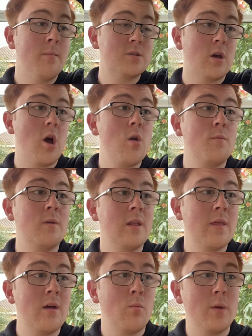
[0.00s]
So hopefully
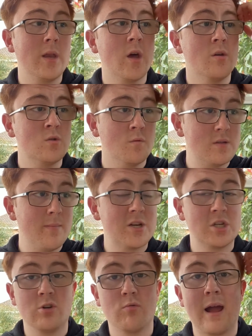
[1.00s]
there'll be no sort of
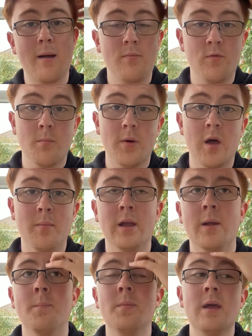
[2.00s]
smash and grab from
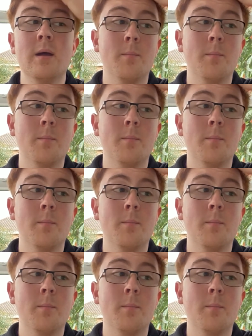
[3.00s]
Birmingham,